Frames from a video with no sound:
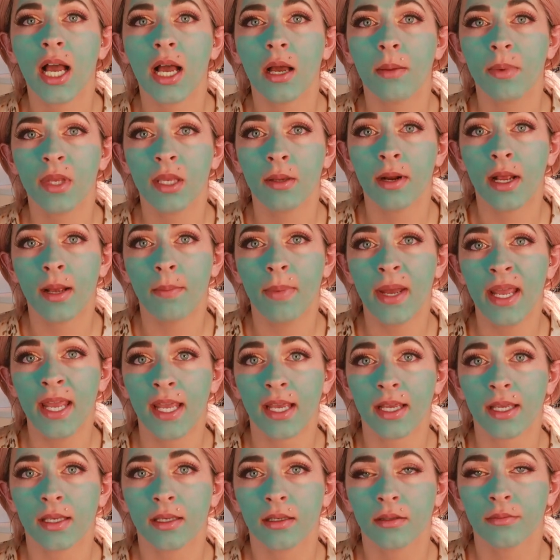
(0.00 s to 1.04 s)
I'll be right
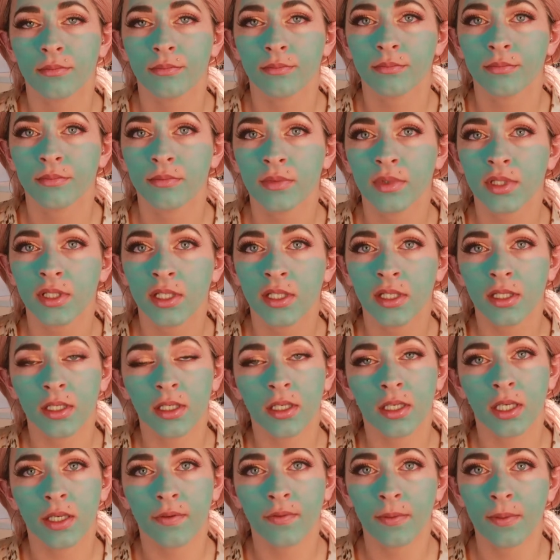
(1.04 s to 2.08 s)
back.
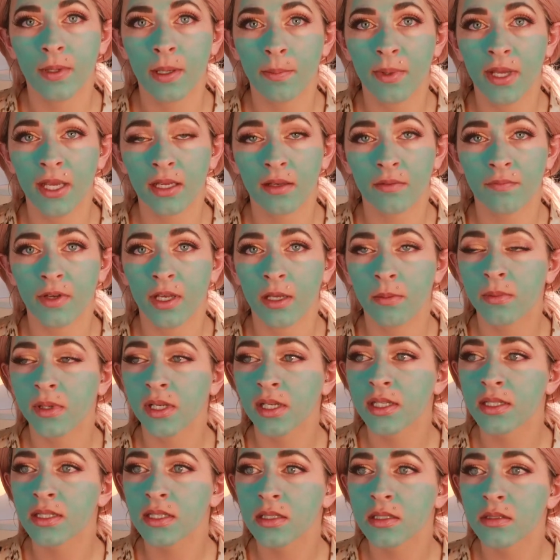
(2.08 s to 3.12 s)
If I'm not back in five
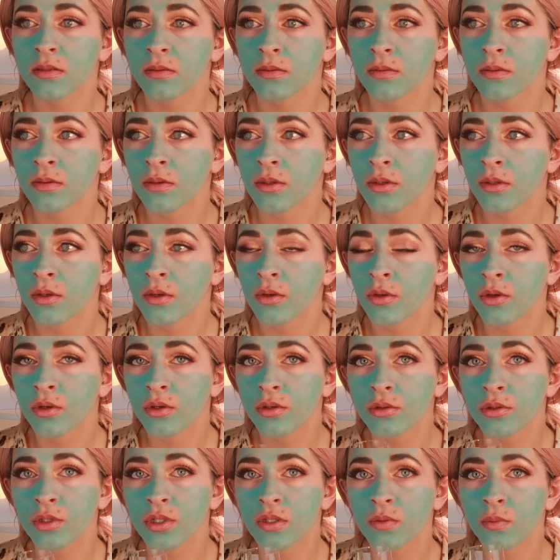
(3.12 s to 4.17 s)
minutes,
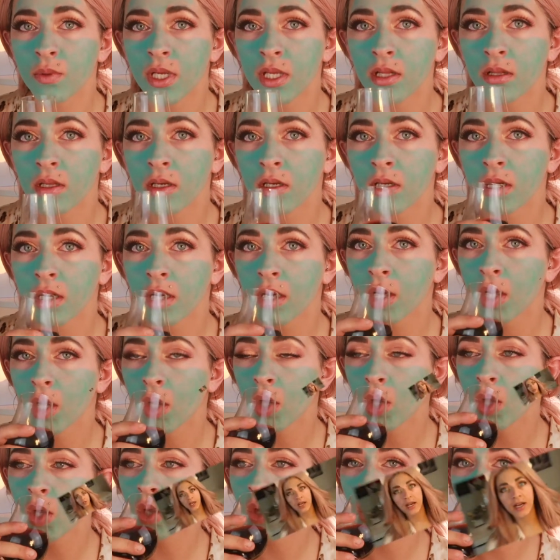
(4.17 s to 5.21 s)
just wait longer.
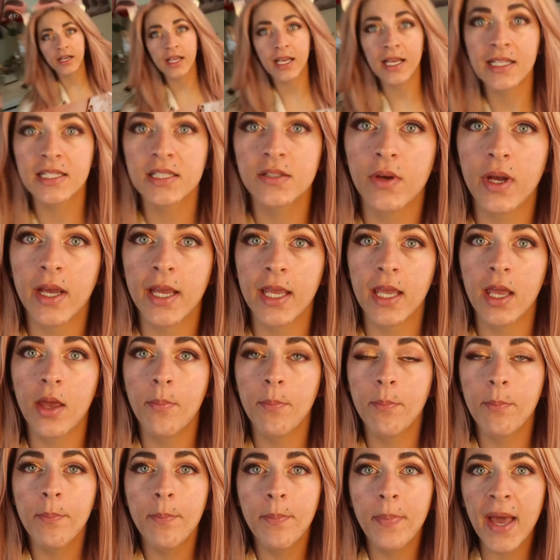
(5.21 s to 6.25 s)
All right guys, so I
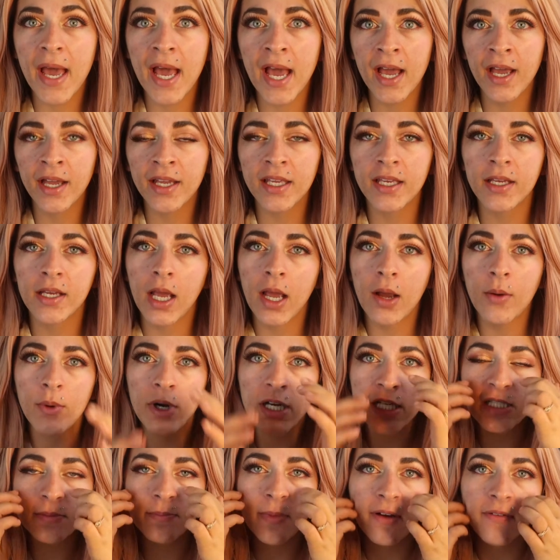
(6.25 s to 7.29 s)
am back. I
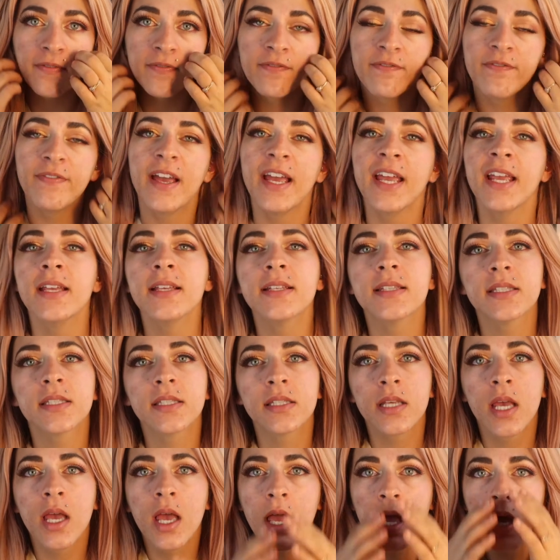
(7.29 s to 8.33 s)
washed my
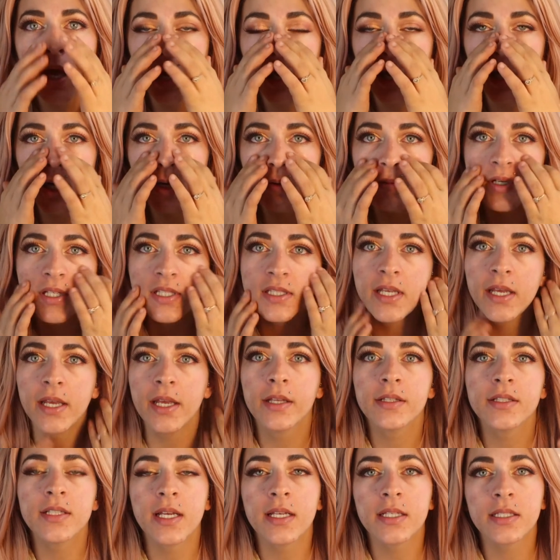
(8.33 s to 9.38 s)
face and I will say
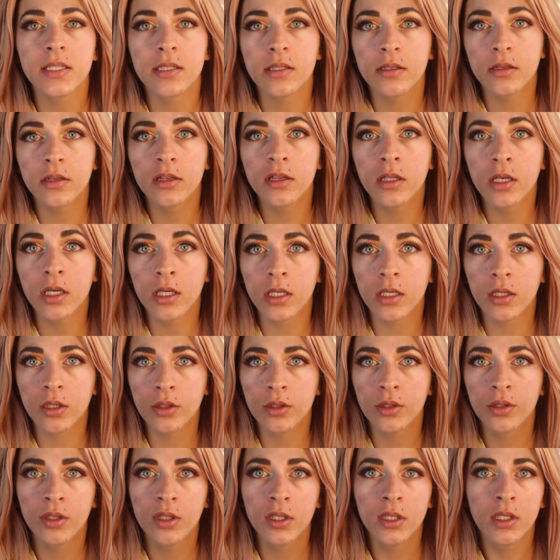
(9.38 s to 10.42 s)
it does look
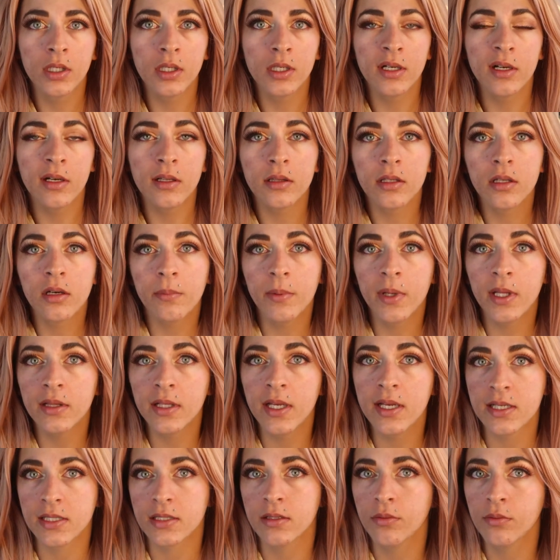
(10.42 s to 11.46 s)
a little bit
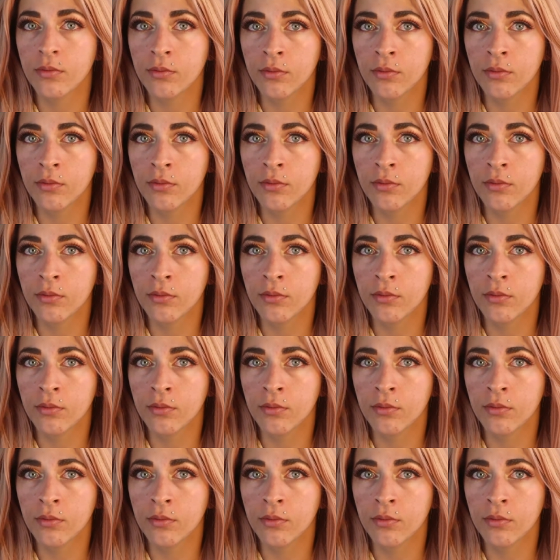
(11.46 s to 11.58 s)
less